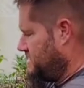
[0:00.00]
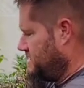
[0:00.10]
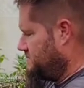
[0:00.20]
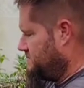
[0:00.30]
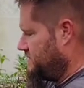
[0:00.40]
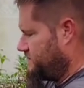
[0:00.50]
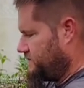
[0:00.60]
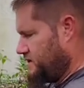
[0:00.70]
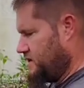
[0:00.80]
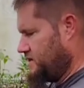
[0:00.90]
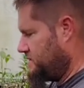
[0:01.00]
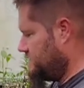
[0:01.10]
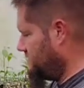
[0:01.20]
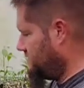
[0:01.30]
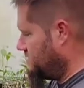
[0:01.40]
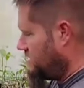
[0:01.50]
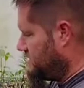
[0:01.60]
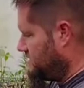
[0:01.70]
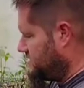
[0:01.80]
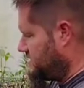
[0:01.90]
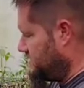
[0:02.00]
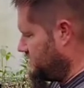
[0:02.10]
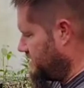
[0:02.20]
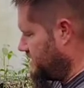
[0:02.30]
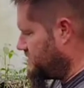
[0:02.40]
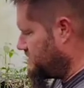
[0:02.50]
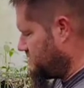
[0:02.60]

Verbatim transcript: Yep, definitely need to. Uh, so there we go.